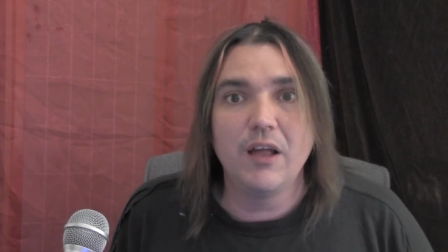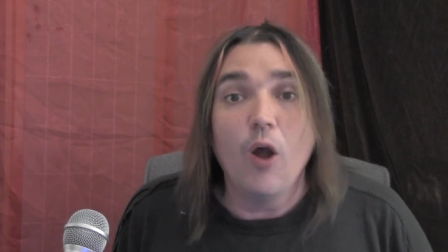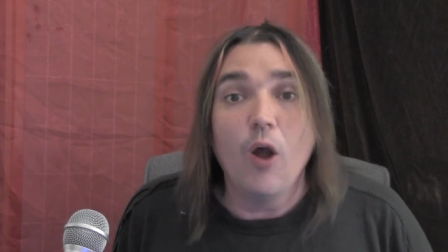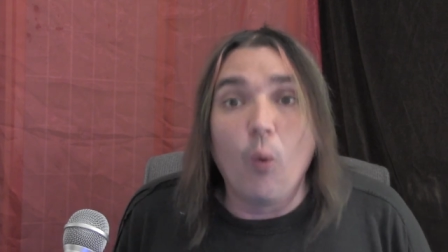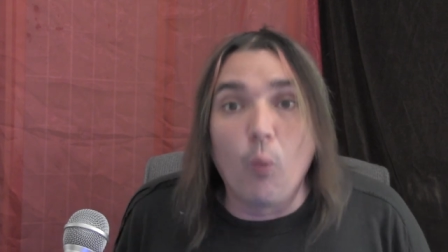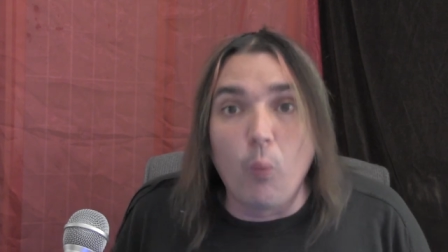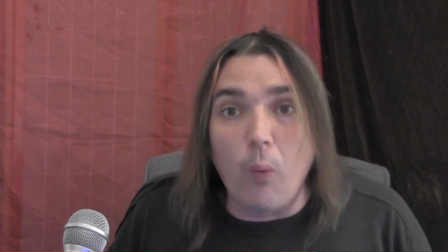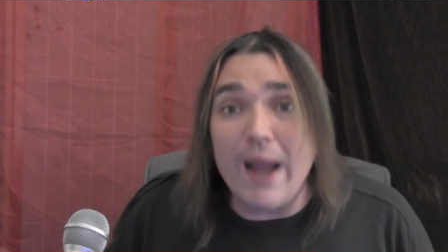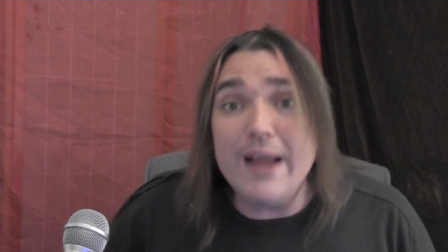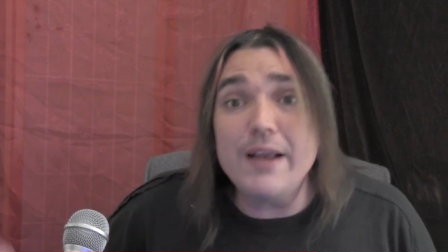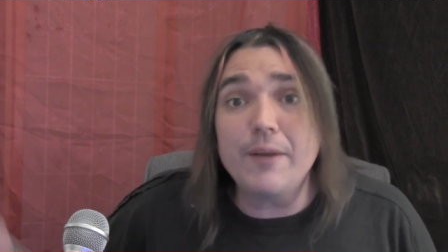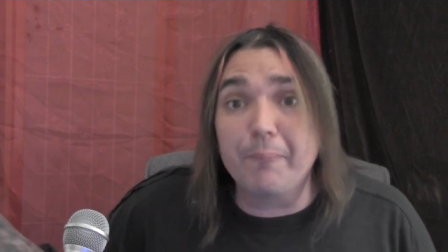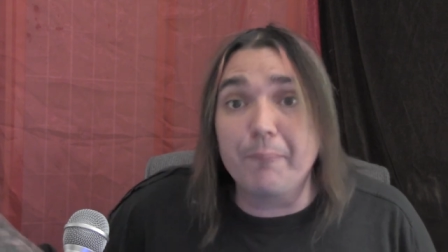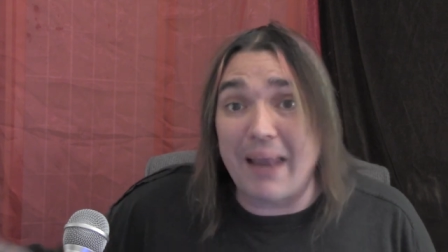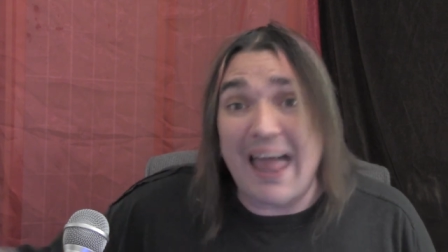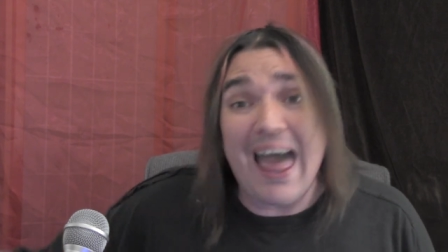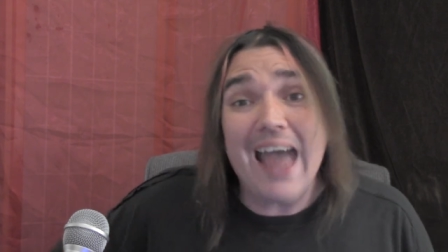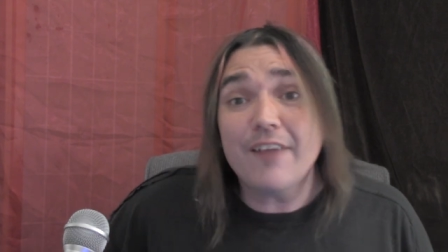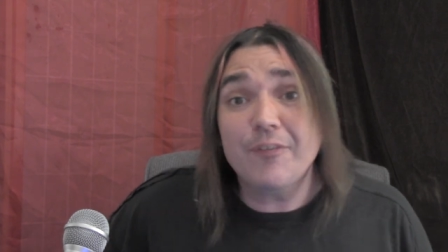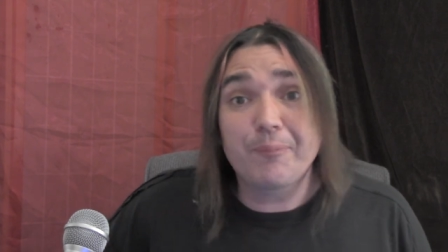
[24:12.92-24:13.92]

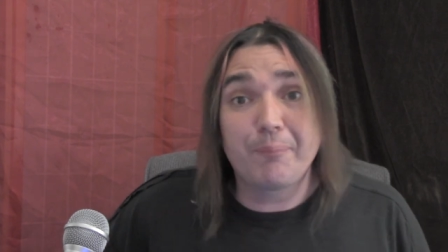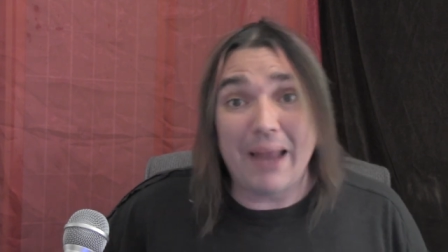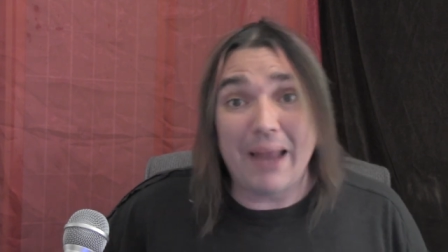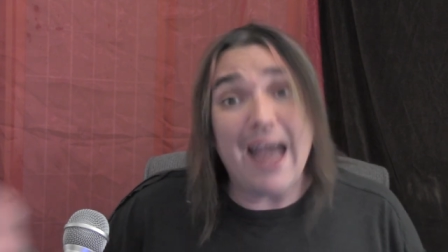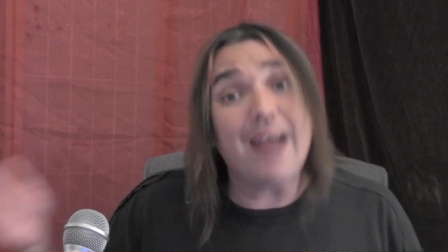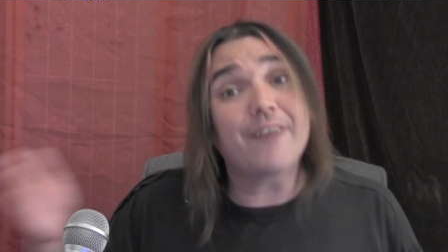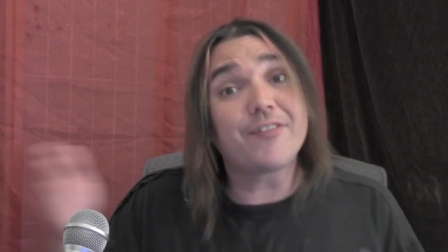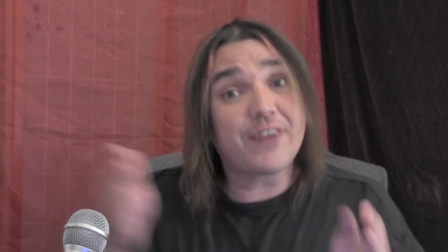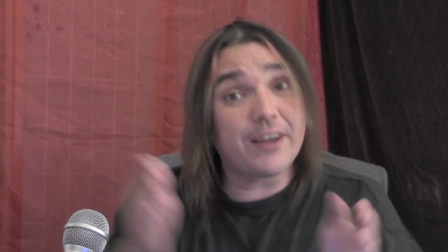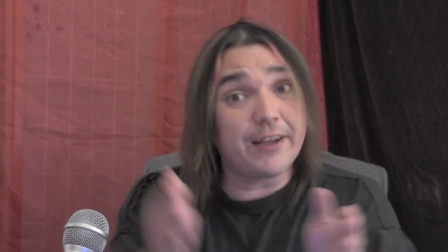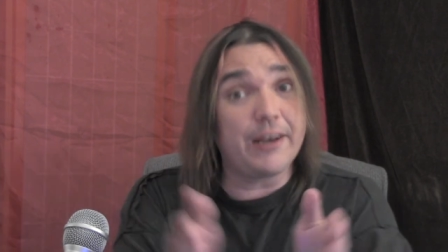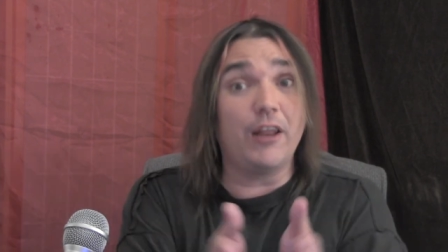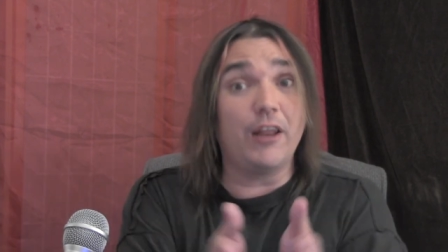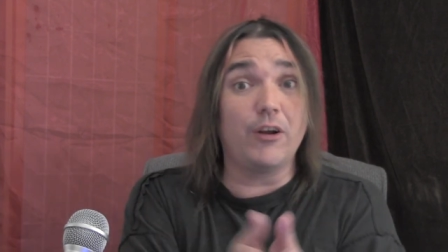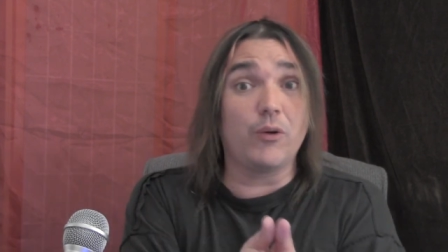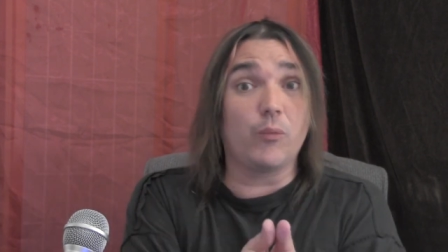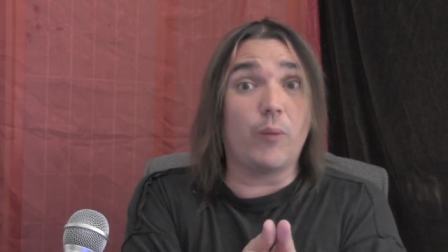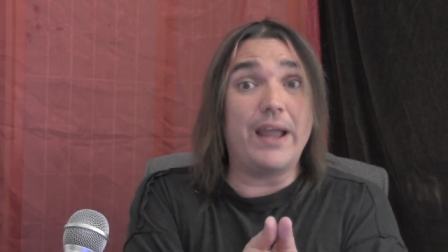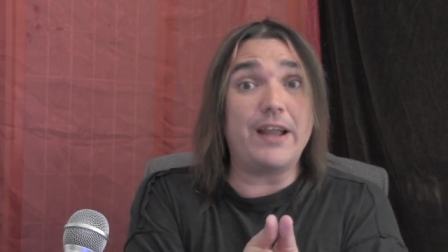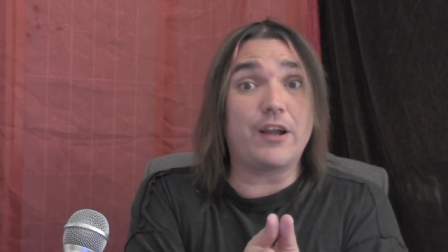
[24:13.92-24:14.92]
Blacks can
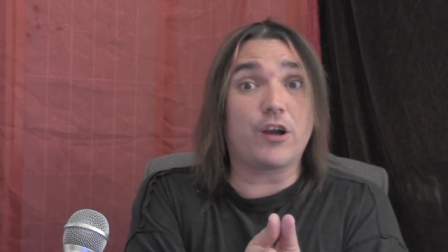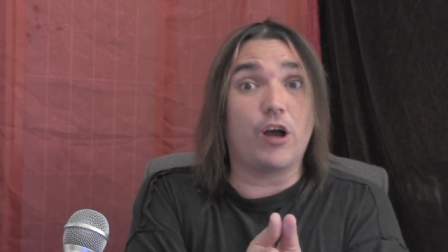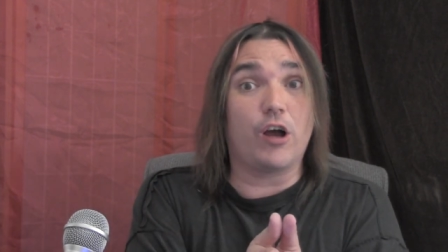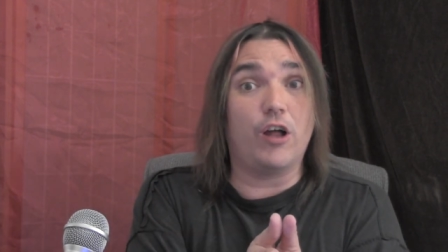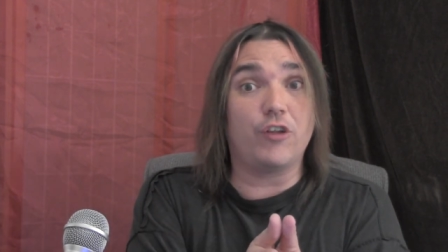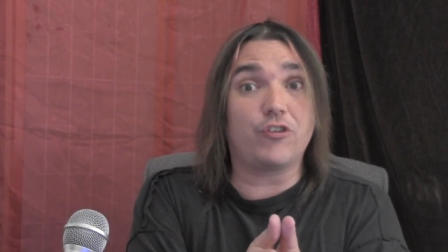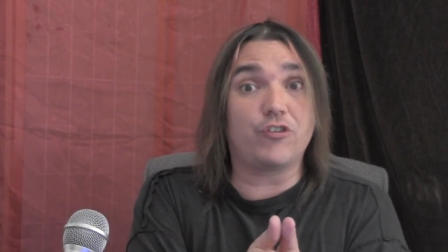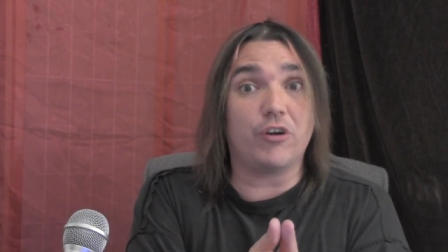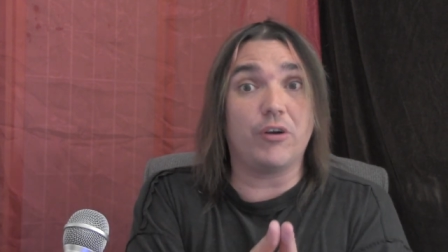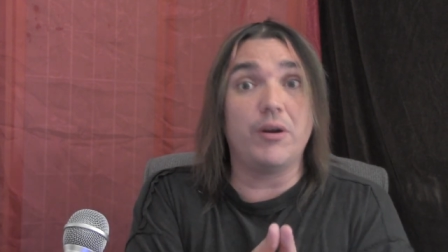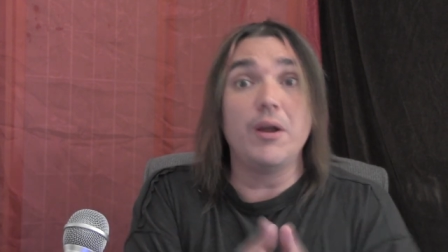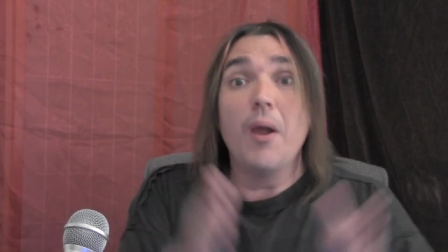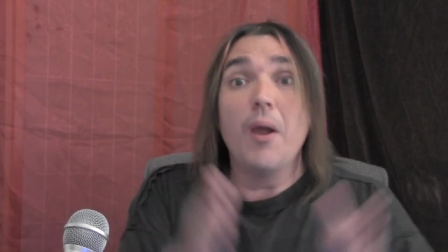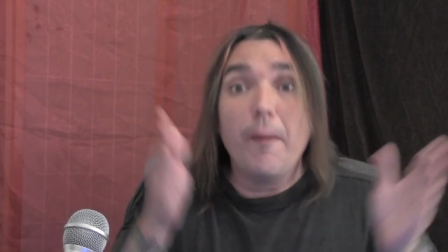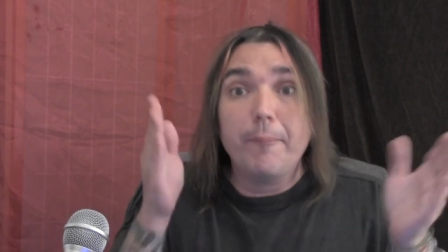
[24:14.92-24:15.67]
learn white culture,